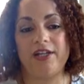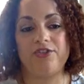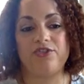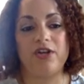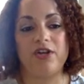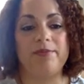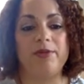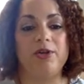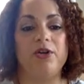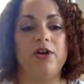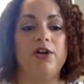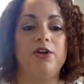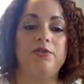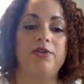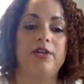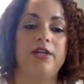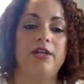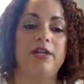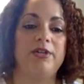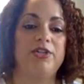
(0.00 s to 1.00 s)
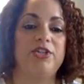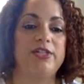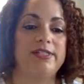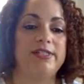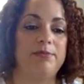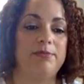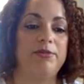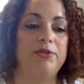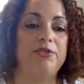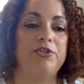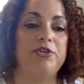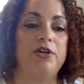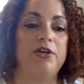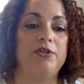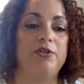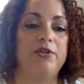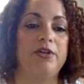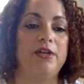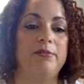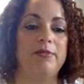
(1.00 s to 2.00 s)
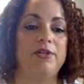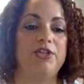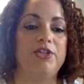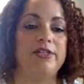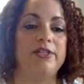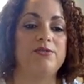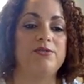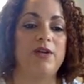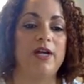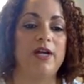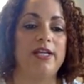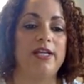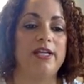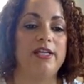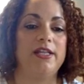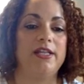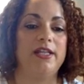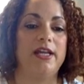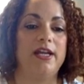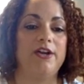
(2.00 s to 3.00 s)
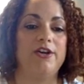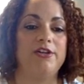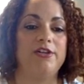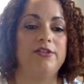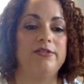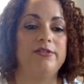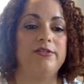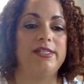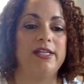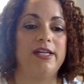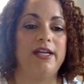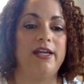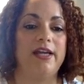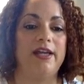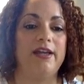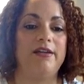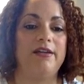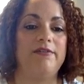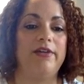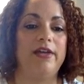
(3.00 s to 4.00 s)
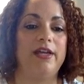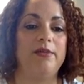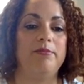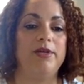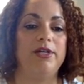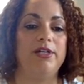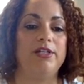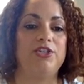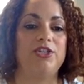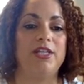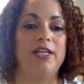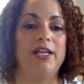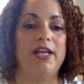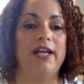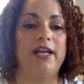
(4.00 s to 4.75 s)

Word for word: and drop your own images, upload your own images right in there, and you'll see I have a bunch that I